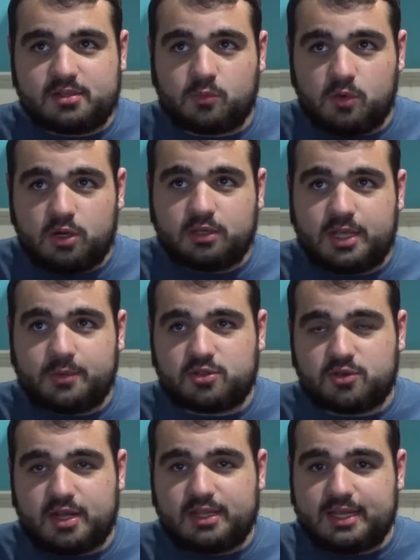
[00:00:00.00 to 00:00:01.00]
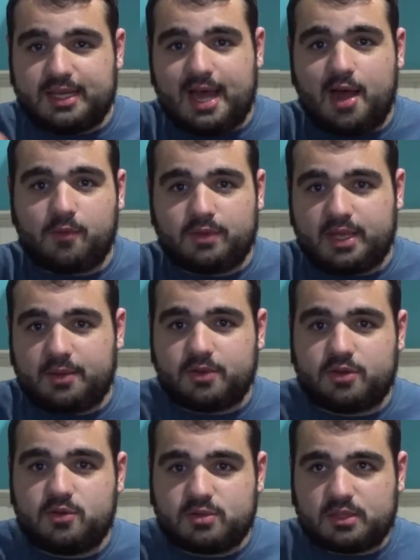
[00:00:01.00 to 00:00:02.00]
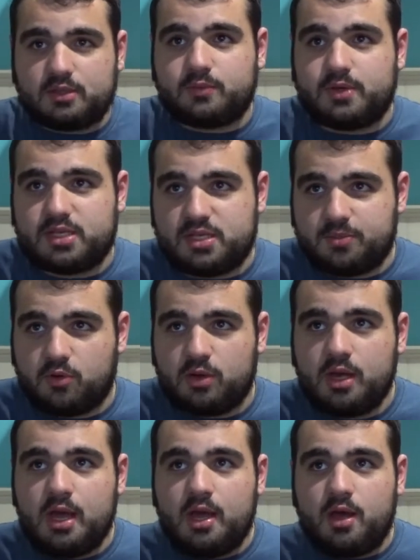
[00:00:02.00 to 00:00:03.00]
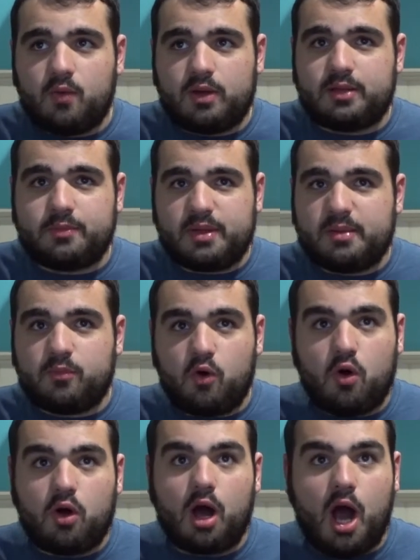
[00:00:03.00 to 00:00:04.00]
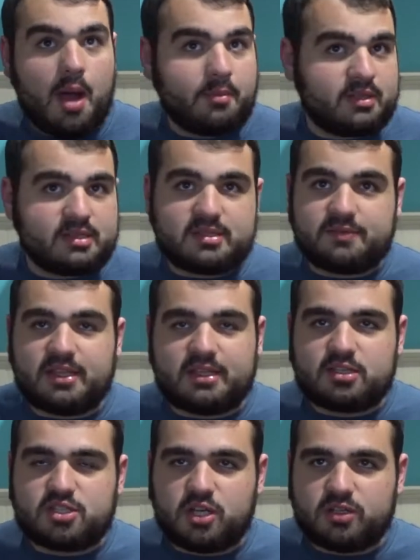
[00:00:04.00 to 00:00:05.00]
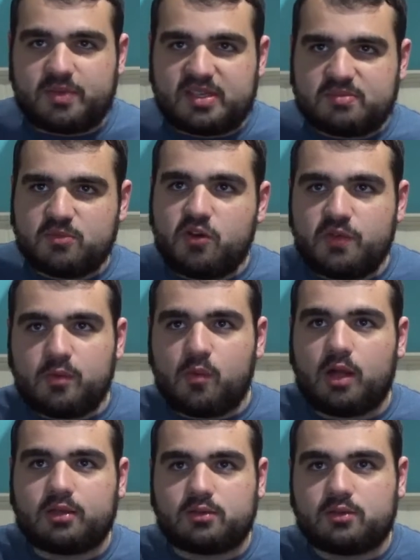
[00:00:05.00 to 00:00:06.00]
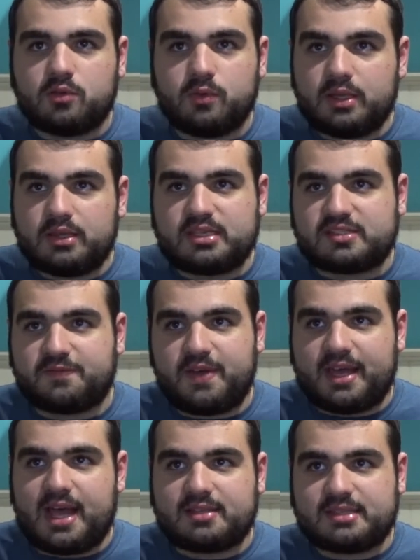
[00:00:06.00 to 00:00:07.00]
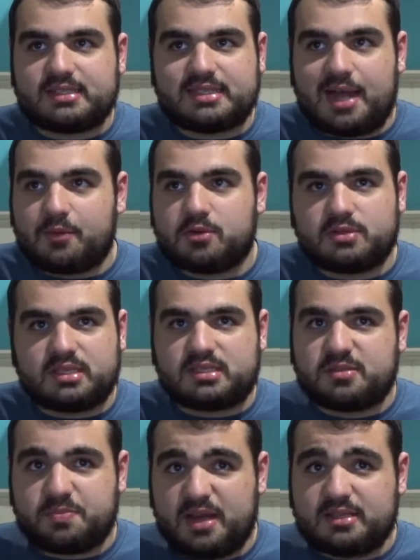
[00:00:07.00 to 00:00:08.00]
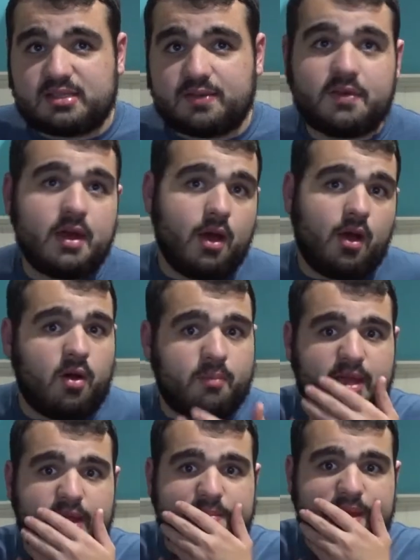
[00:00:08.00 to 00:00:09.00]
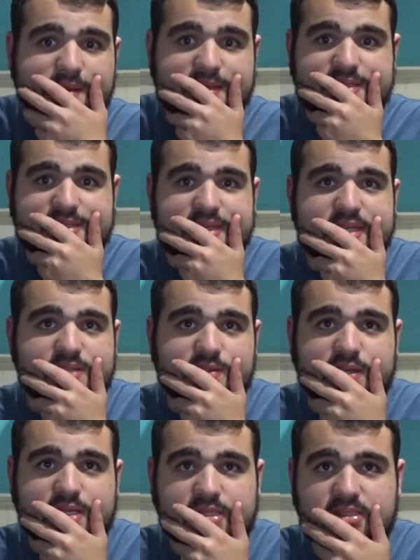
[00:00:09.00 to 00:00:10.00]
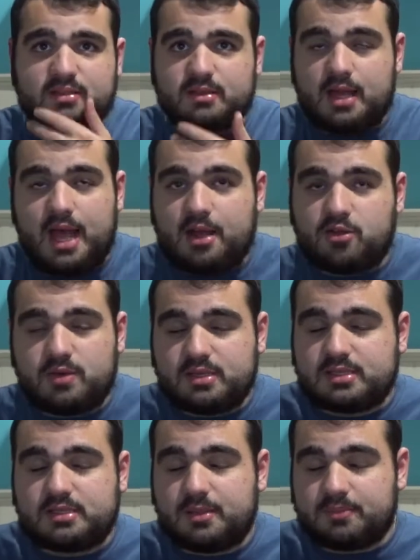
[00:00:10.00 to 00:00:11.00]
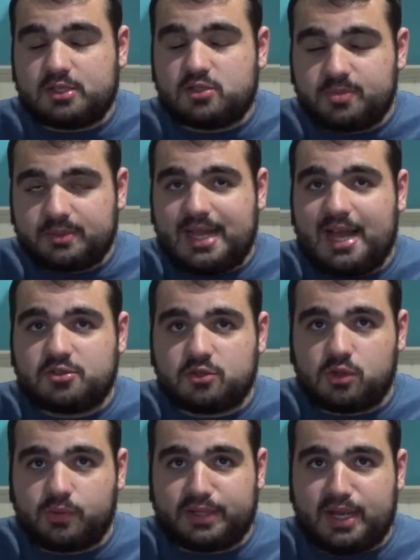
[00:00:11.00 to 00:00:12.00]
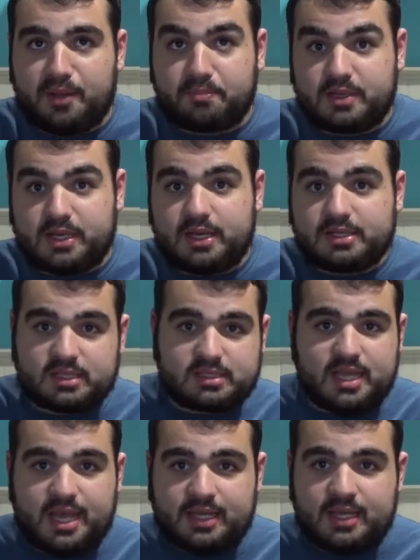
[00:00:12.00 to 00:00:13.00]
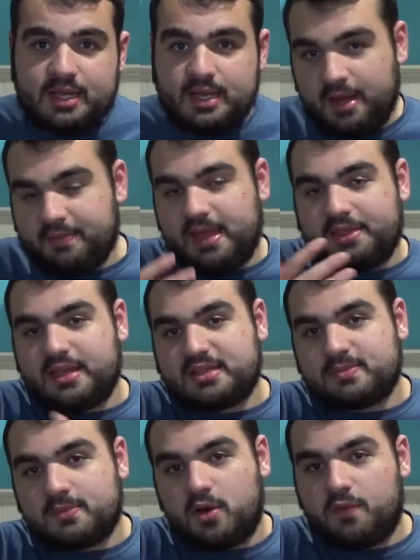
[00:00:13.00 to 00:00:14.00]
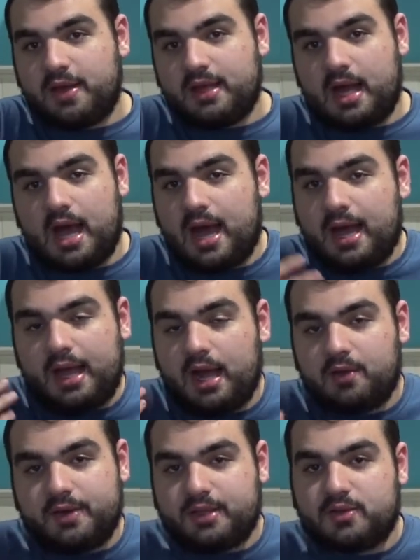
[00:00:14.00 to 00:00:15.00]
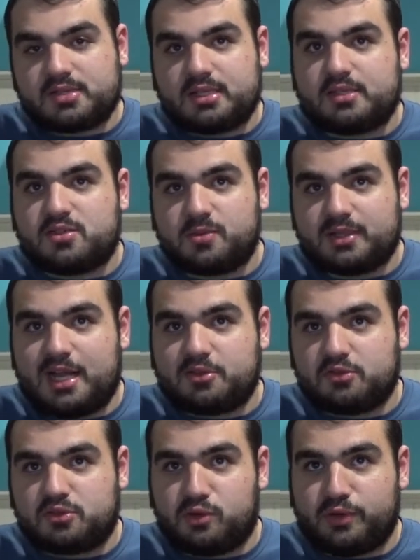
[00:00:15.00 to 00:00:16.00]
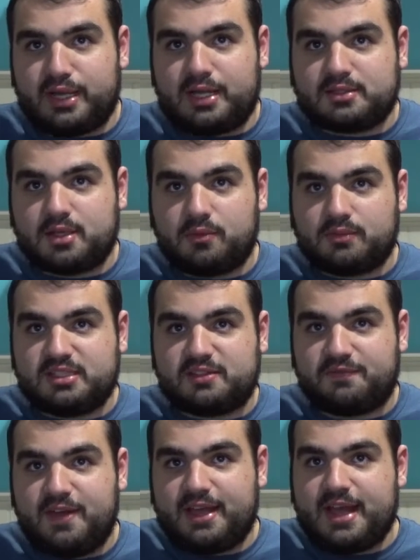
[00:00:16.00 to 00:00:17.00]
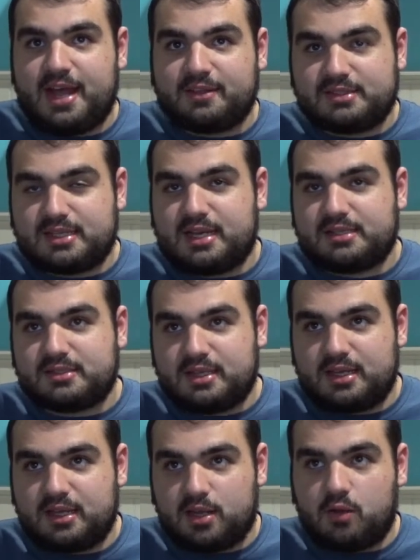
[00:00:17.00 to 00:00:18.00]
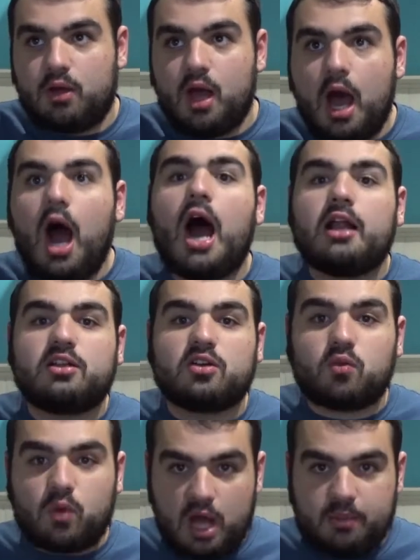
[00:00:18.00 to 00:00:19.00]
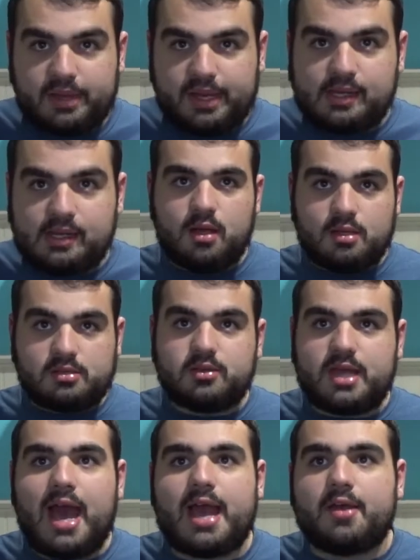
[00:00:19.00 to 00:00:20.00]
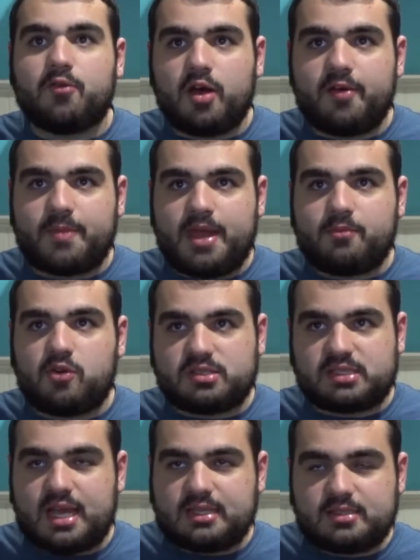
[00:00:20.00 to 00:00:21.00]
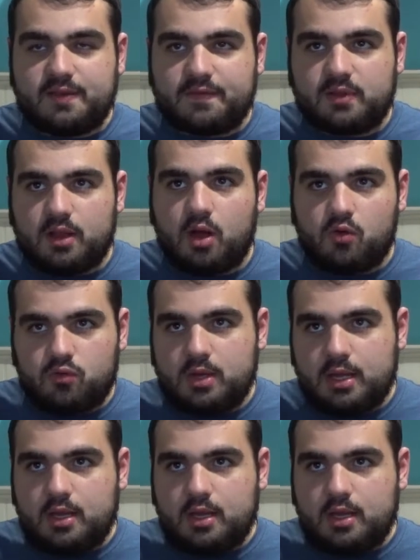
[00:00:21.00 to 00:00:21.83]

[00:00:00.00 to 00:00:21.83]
the word they were trying to get out when they were using the Ouija board. Would it be more ominous if they didn't show the piece moving while doing this fake out, since that ruins the suspense if, oh man, maybe this is or isn't actually something supernatural going on? Because it's like, if that thing's moving, I already know something supernatural is going on, so this fake out is honestly, you know, underwhelming. So yeah, it would have made more sense if, you know,